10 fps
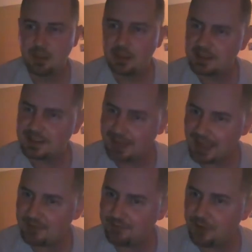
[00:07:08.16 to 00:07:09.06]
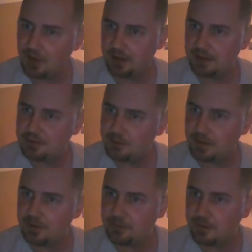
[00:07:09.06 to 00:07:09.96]
it's a lot of fun,
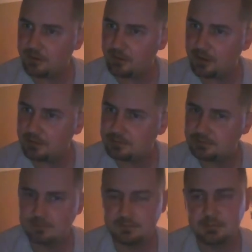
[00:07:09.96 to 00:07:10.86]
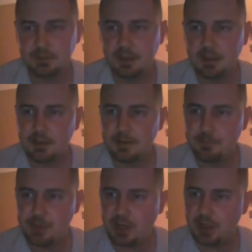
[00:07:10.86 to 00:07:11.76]
2021.
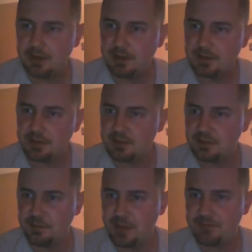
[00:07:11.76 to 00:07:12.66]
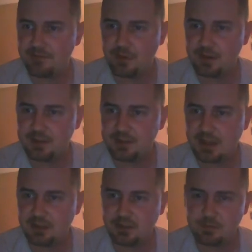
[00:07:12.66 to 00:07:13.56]
But this is meant for
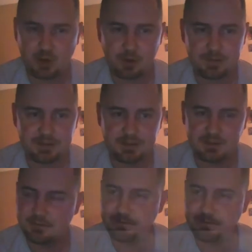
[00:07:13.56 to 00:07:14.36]
nostalgic purposes.